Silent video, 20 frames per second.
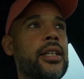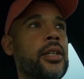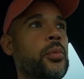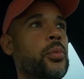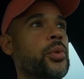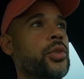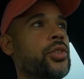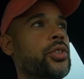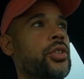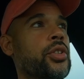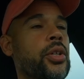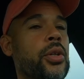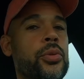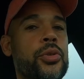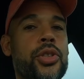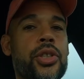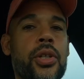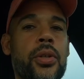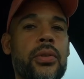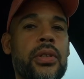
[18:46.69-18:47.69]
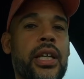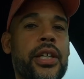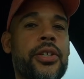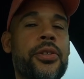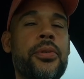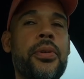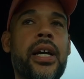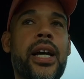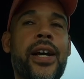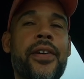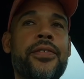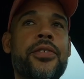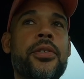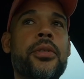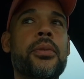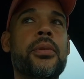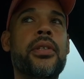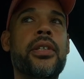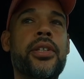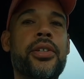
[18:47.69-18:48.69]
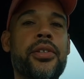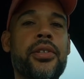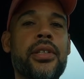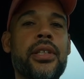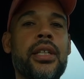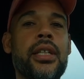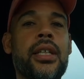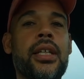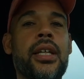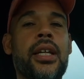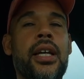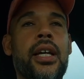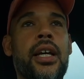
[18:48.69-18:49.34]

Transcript: it was no joke like you have to literally